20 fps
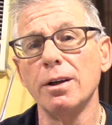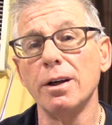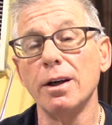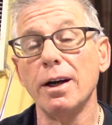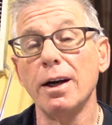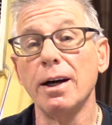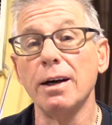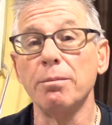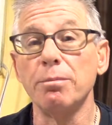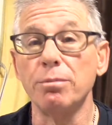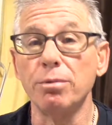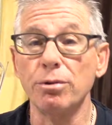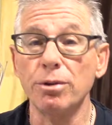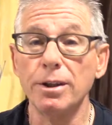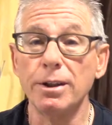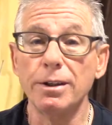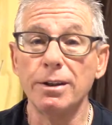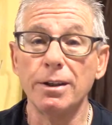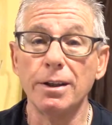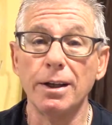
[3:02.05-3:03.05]
I
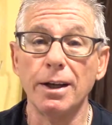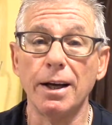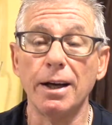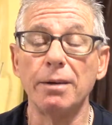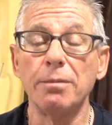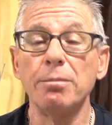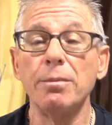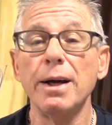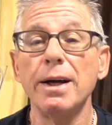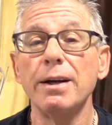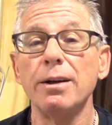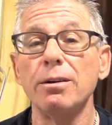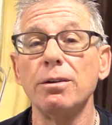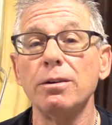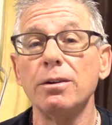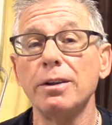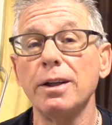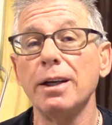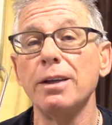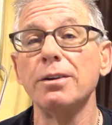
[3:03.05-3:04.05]
print and mail
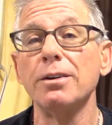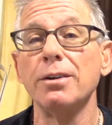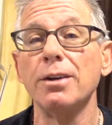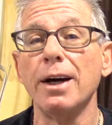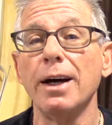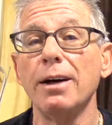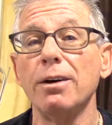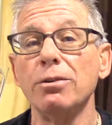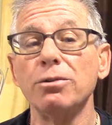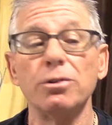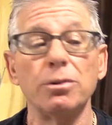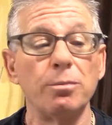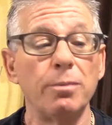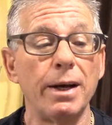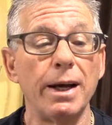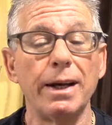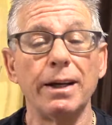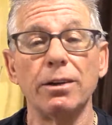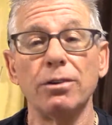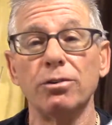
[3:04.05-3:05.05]
10,000
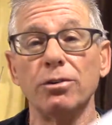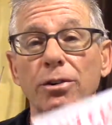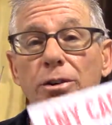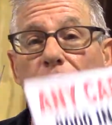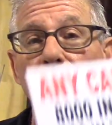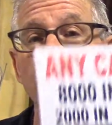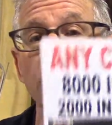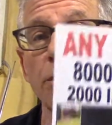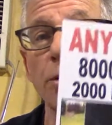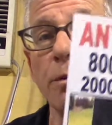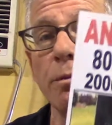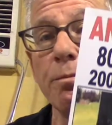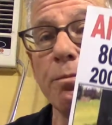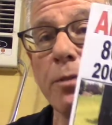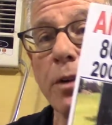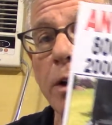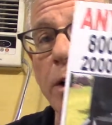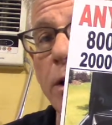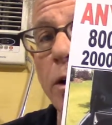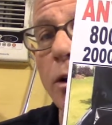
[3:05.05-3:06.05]
magazines
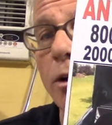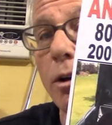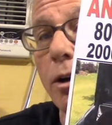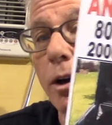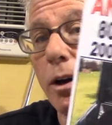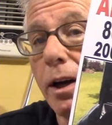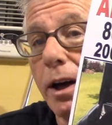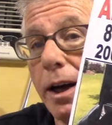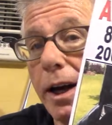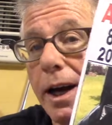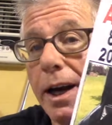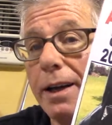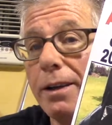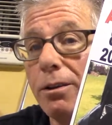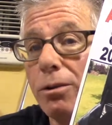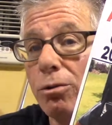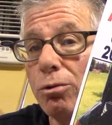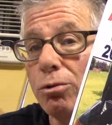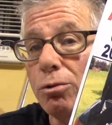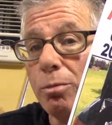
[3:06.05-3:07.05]
and
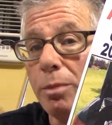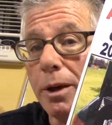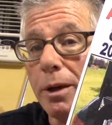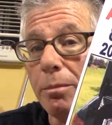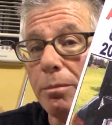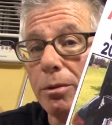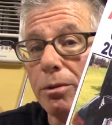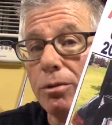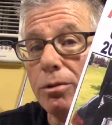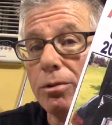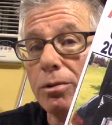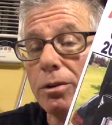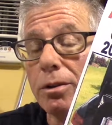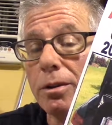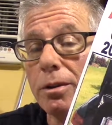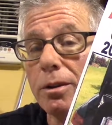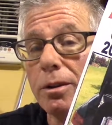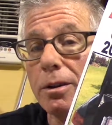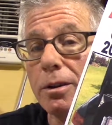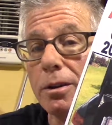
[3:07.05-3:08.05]
newspapers.
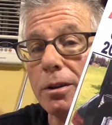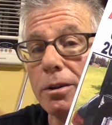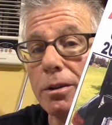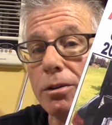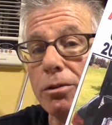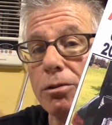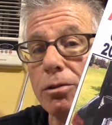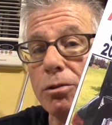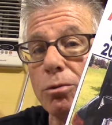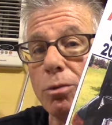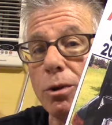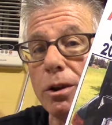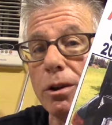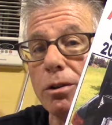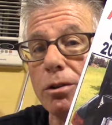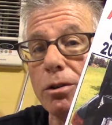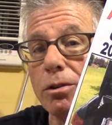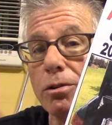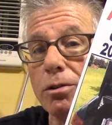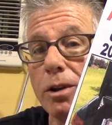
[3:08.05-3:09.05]
This is what it
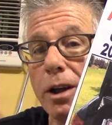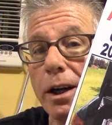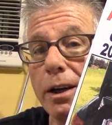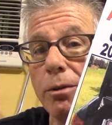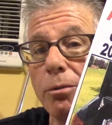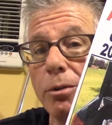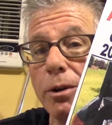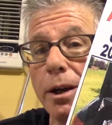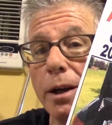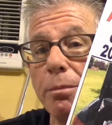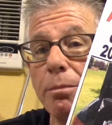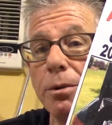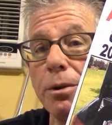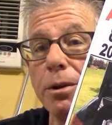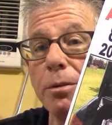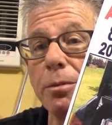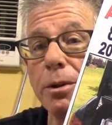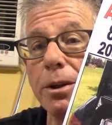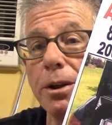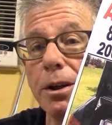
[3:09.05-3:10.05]
looks like when I put
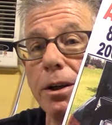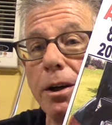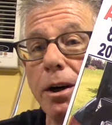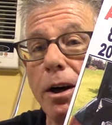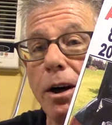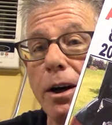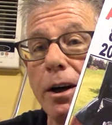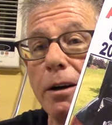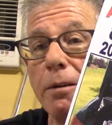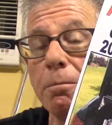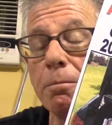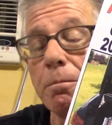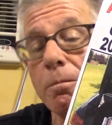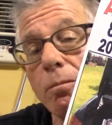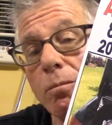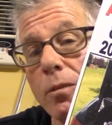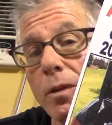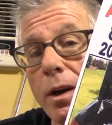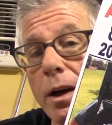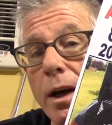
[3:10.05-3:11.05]
them in the car.
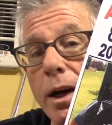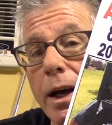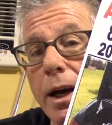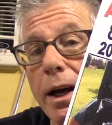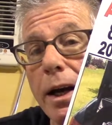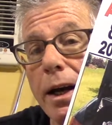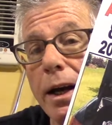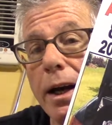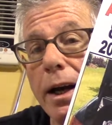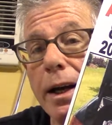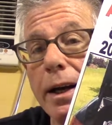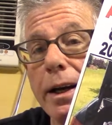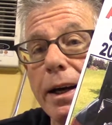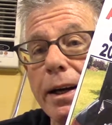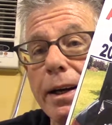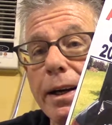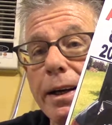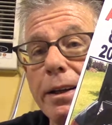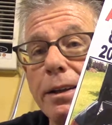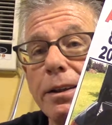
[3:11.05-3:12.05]
I
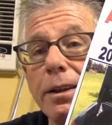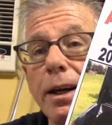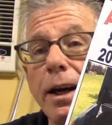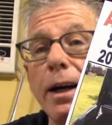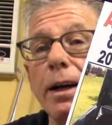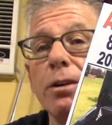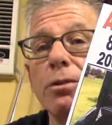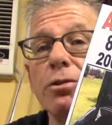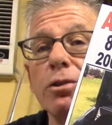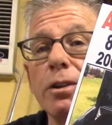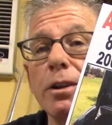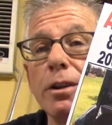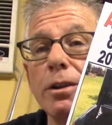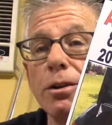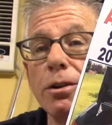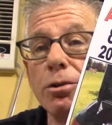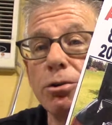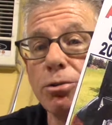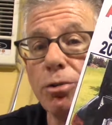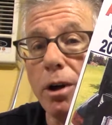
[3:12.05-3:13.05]
got 8,000 in
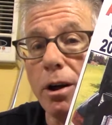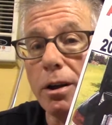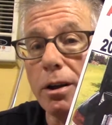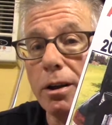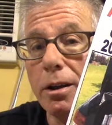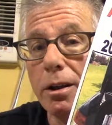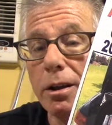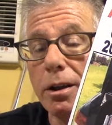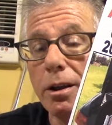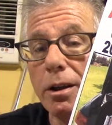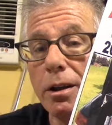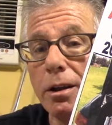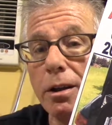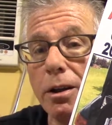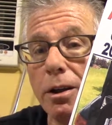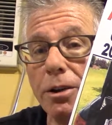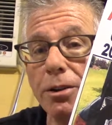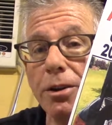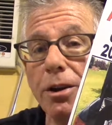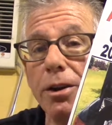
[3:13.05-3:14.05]
the trunk,
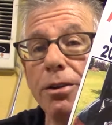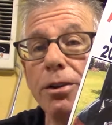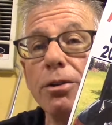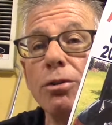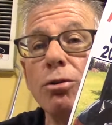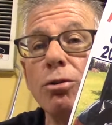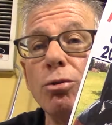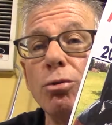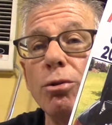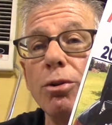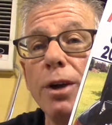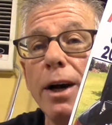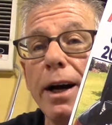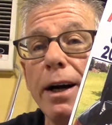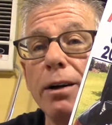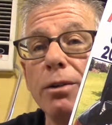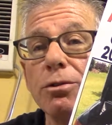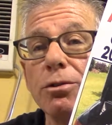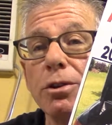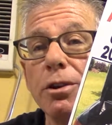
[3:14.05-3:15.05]
another
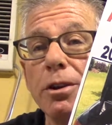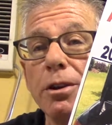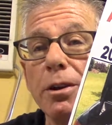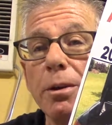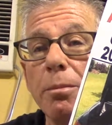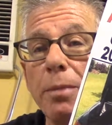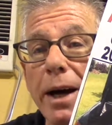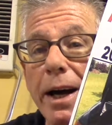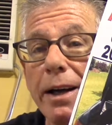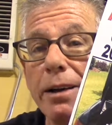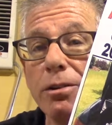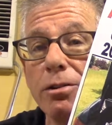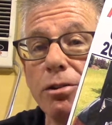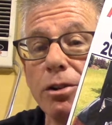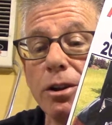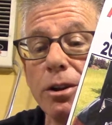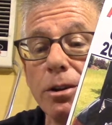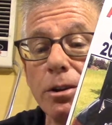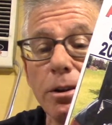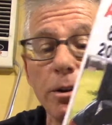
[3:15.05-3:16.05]
2,000 in the back
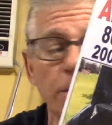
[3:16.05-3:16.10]
seat.